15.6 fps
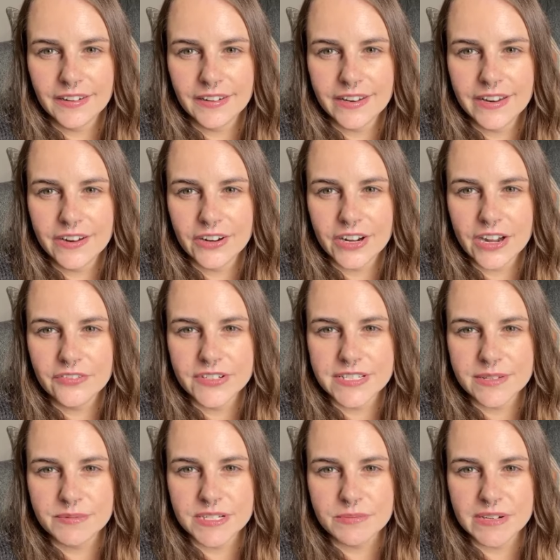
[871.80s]
Here, COVID
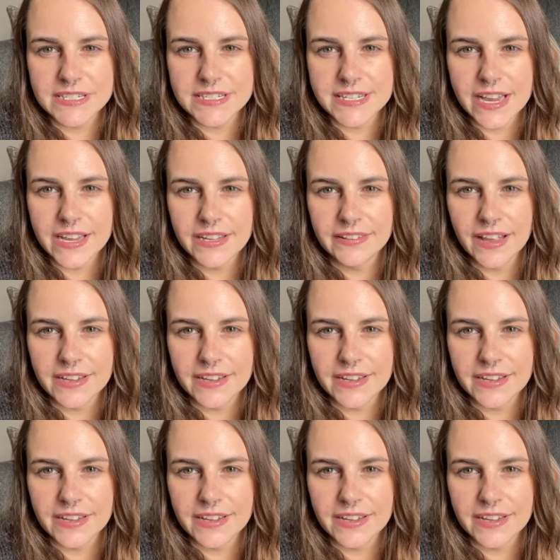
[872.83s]
seems to be dead.